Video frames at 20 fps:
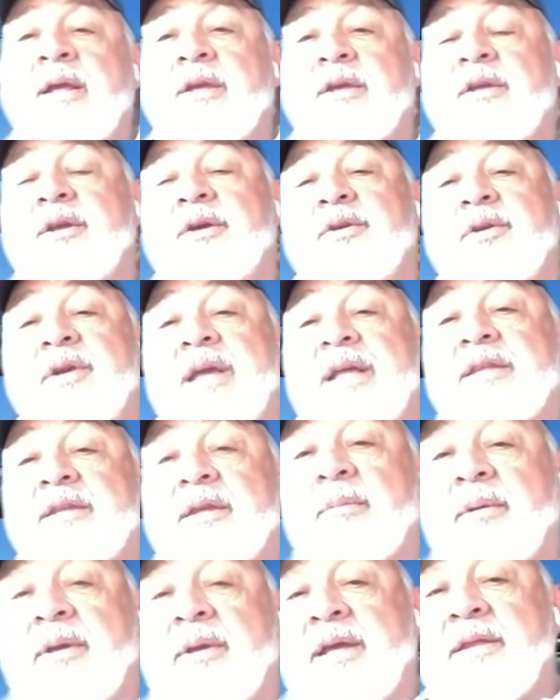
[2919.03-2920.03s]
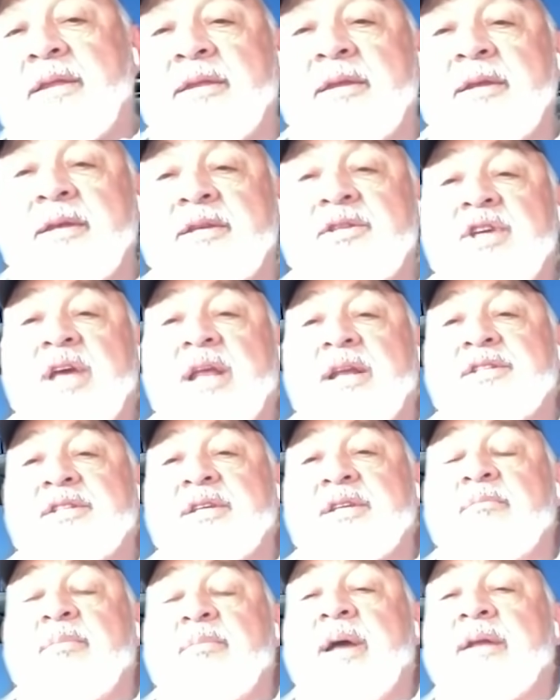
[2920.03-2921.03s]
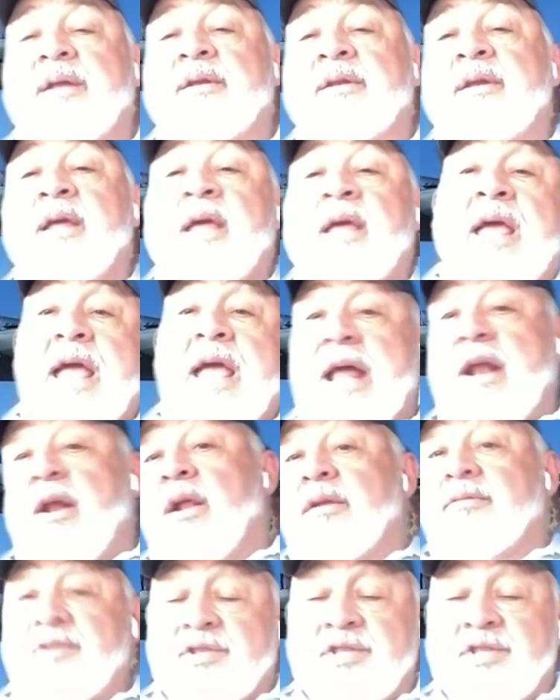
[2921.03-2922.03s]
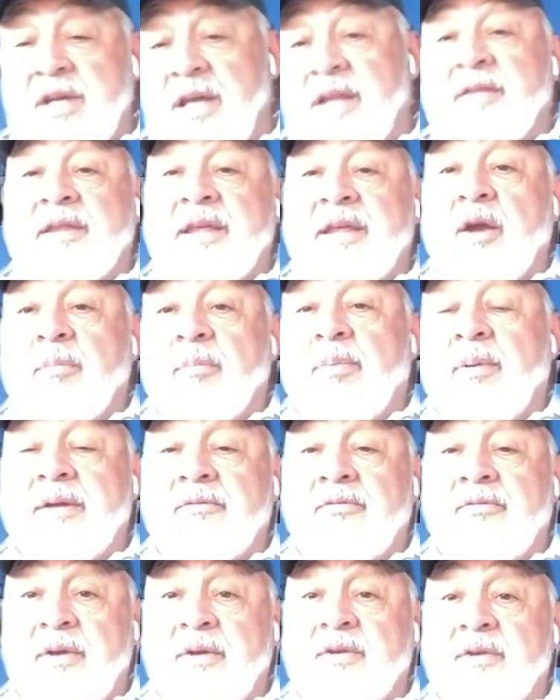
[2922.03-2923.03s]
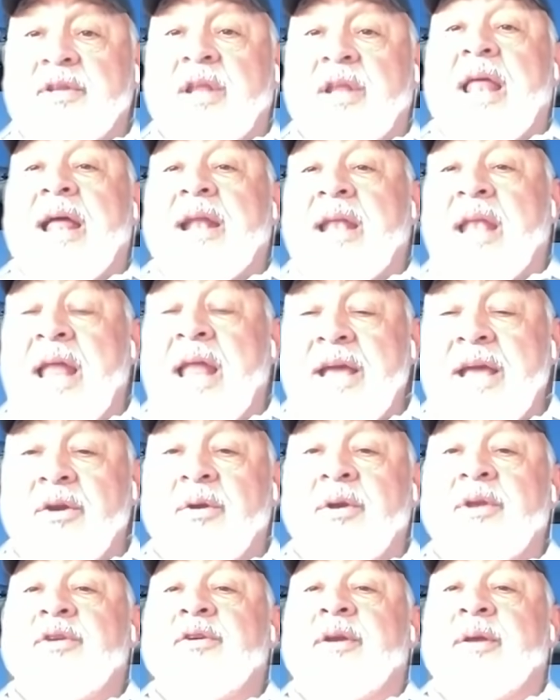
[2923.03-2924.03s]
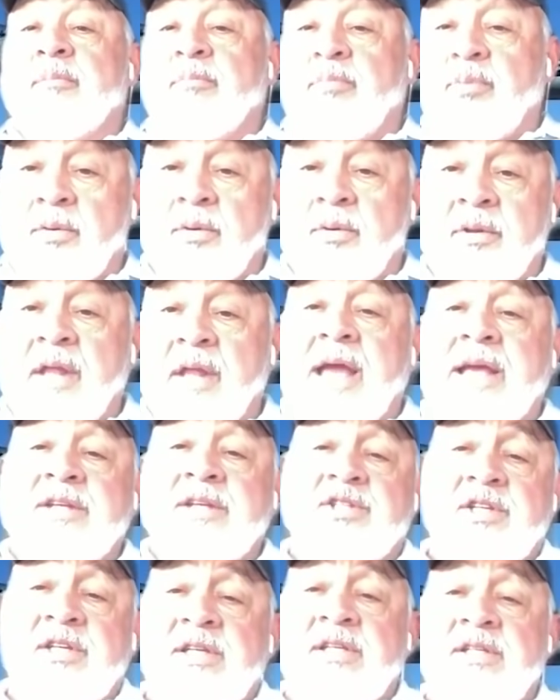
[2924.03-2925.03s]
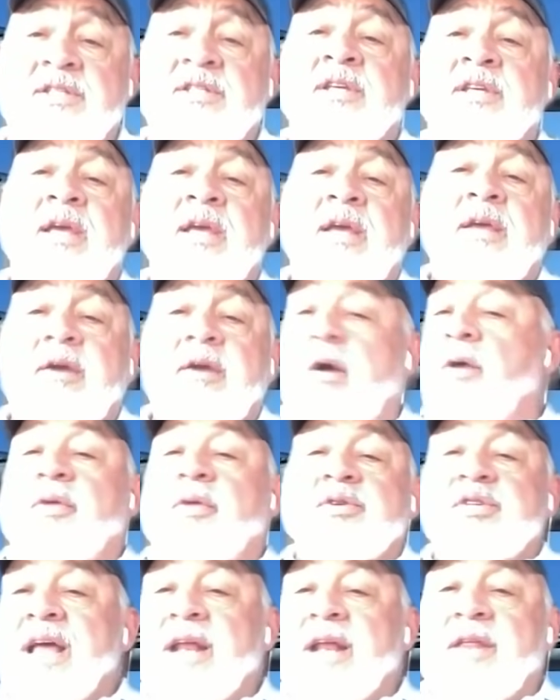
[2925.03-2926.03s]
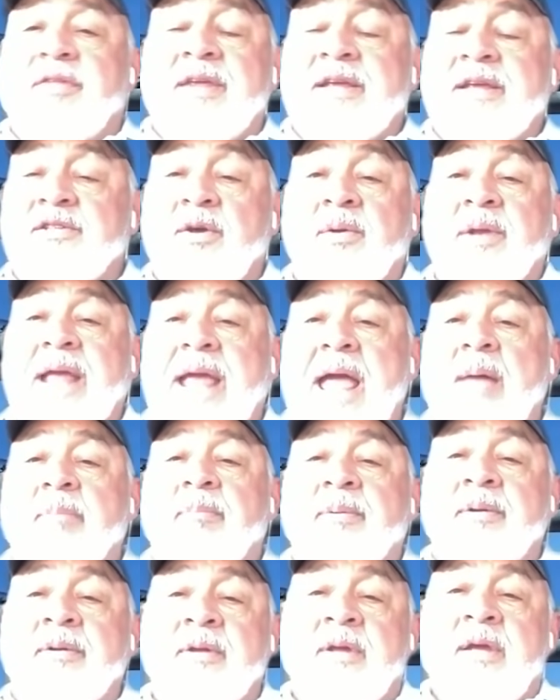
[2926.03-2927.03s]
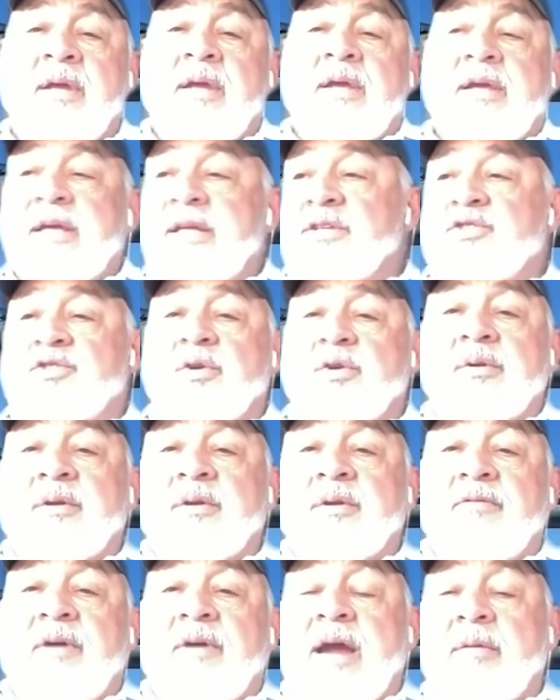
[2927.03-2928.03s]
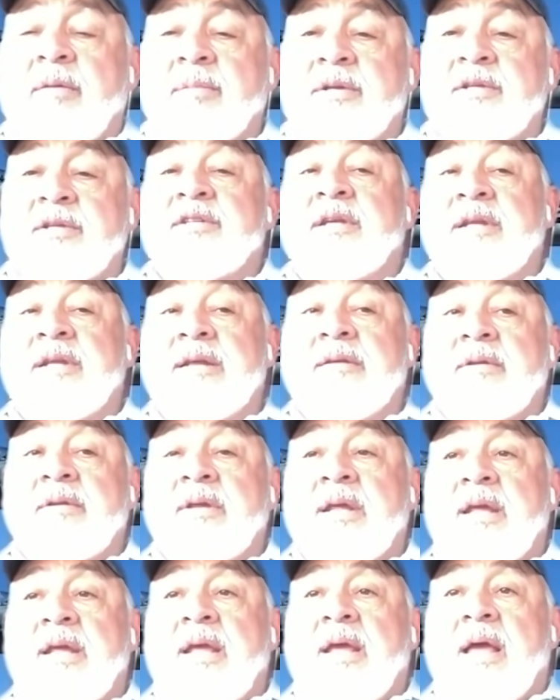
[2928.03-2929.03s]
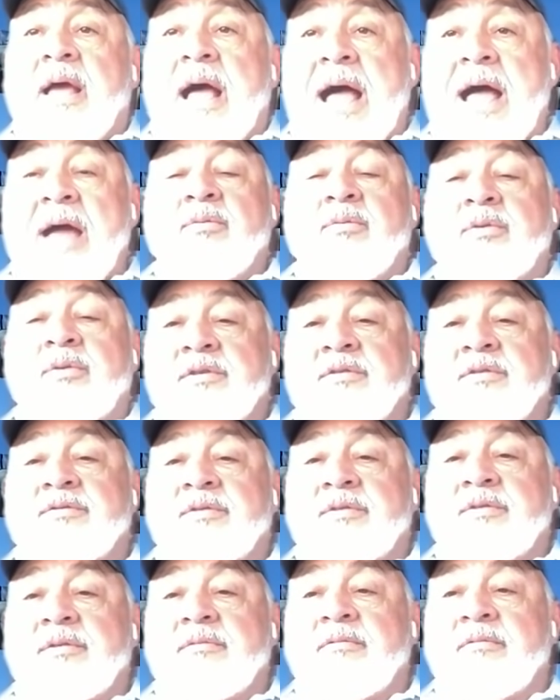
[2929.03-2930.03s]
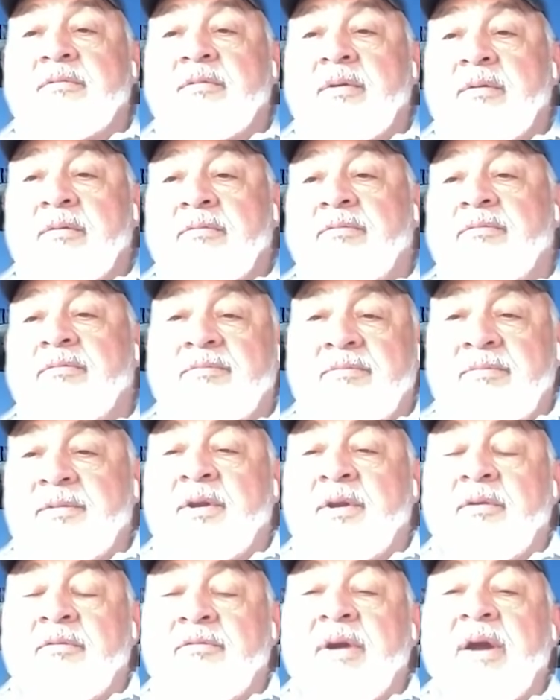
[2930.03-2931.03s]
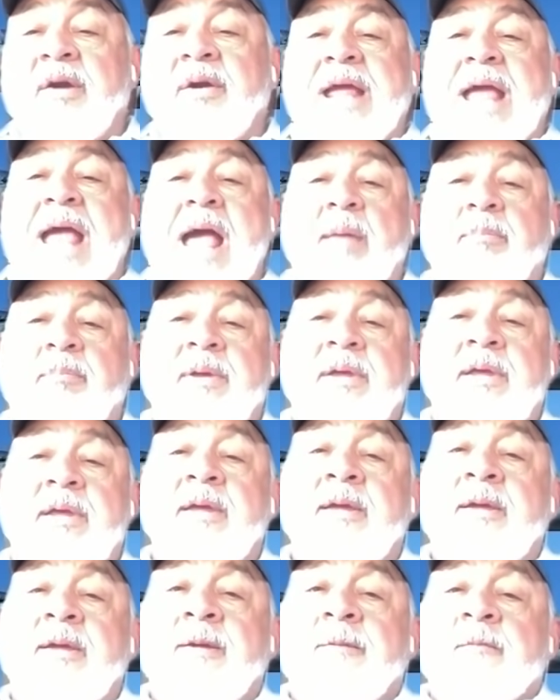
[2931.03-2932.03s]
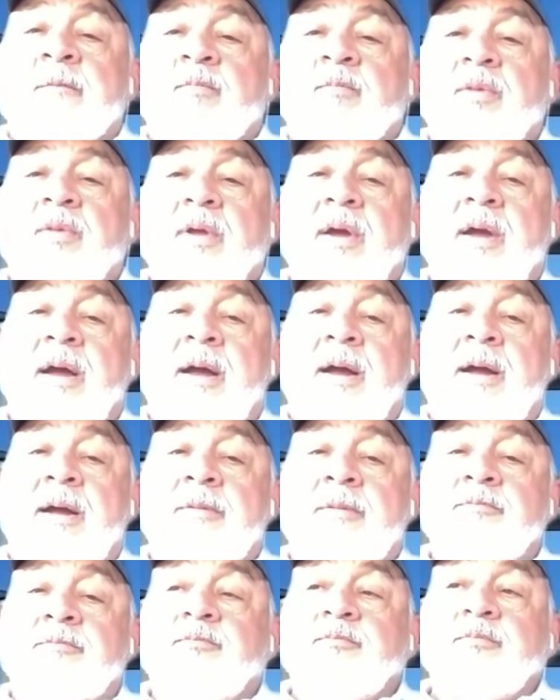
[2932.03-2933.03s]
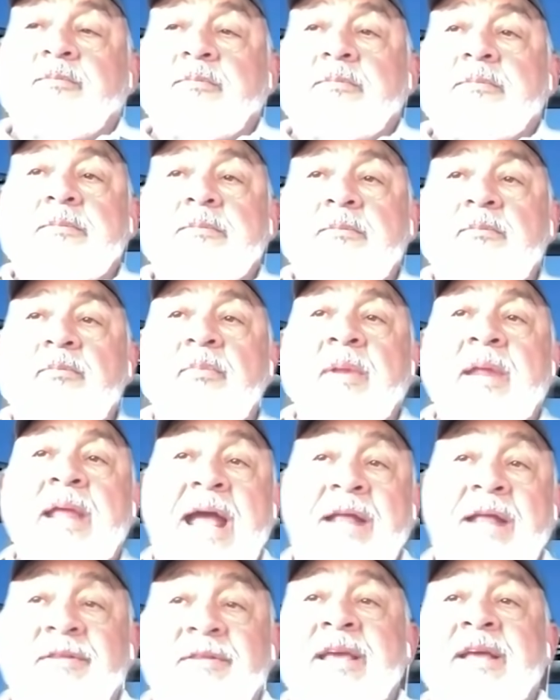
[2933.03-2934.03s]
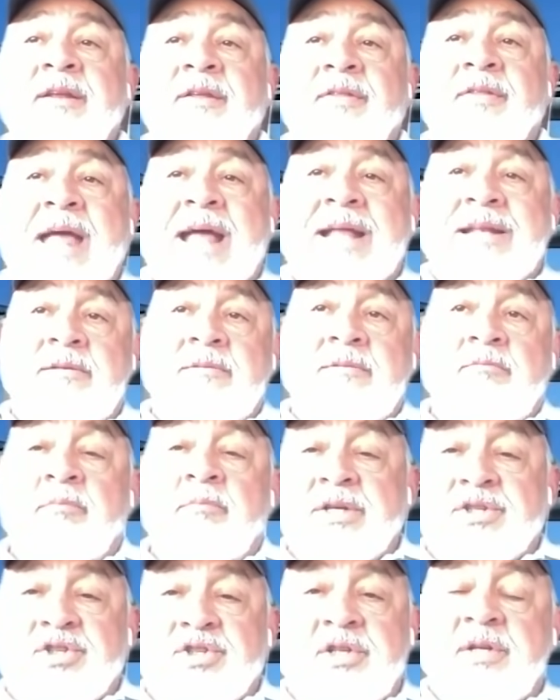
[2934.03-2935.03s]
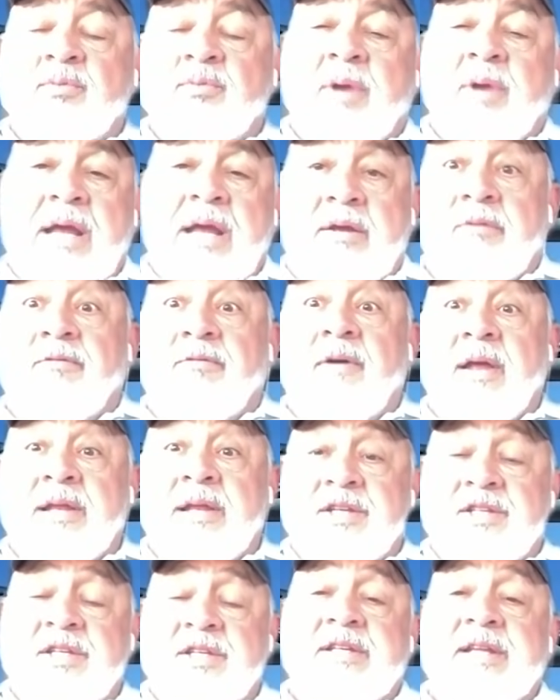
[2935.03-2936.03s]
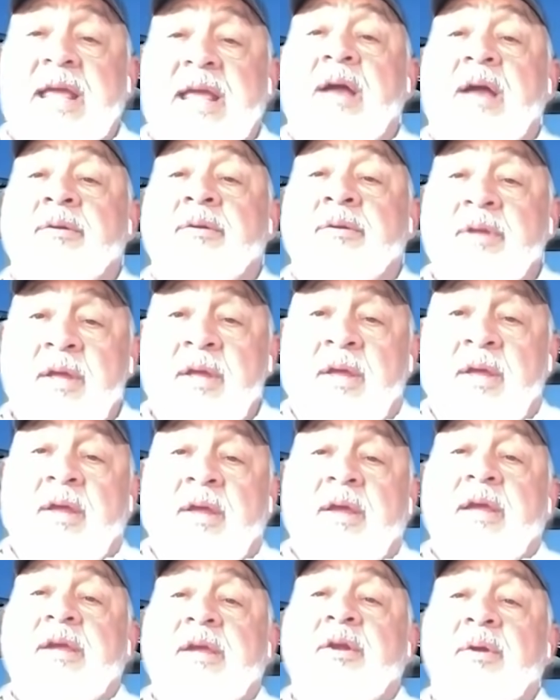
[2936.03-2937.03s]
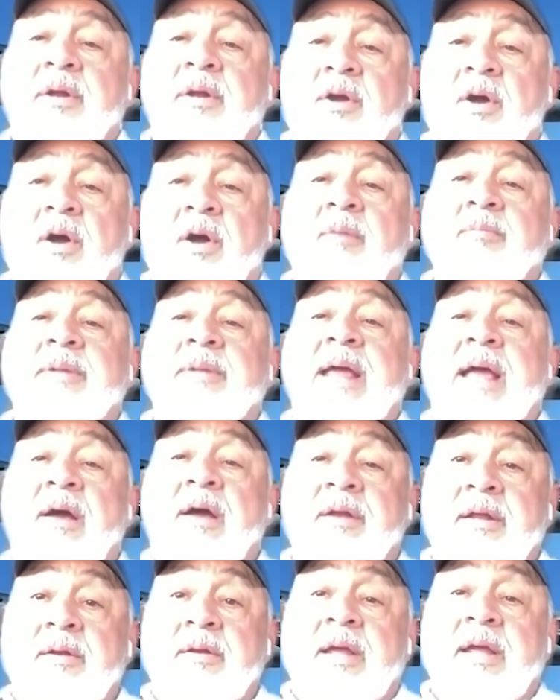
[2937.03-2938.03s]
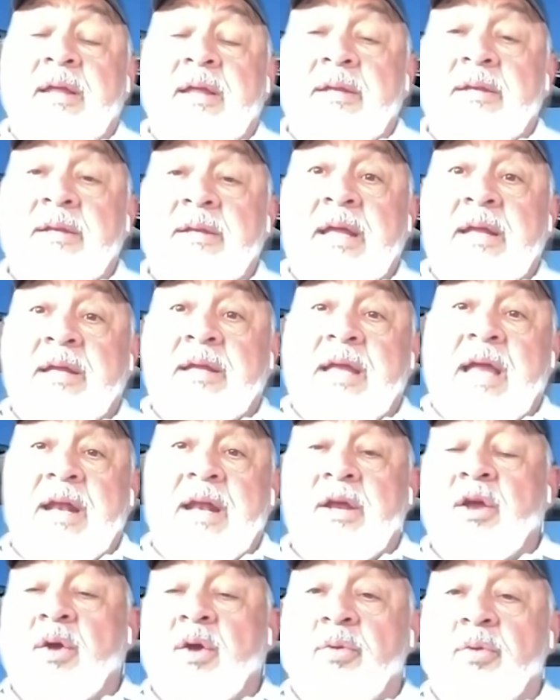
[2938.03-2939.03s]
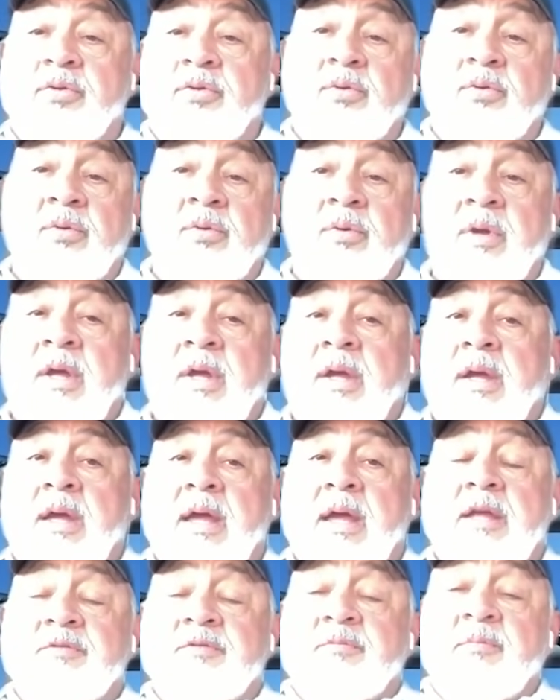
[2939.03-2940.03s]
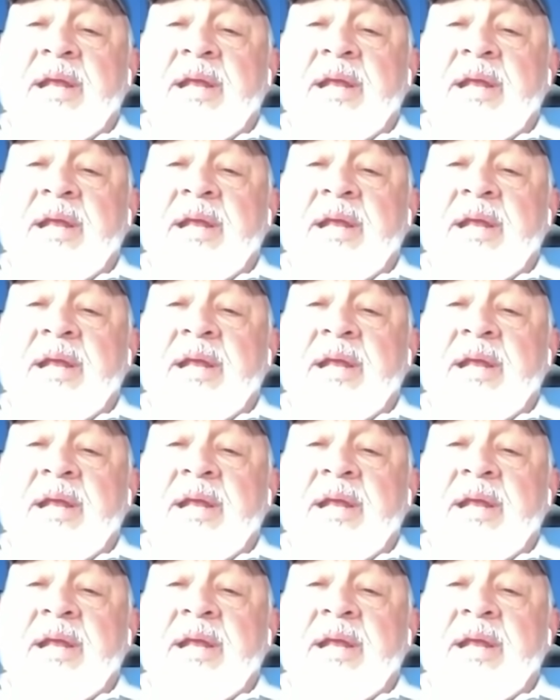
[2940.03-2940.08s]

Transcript: You know, you get to hit the jettison button, and all of a sudden the airplane feels a lot lighter and you can pull nine G's. All those kind of things only happen in certain environments. And it, I was, you know, very happy um, at the end of that mission when I could finally sit down, you know, and calm down and, and, and kind of go through as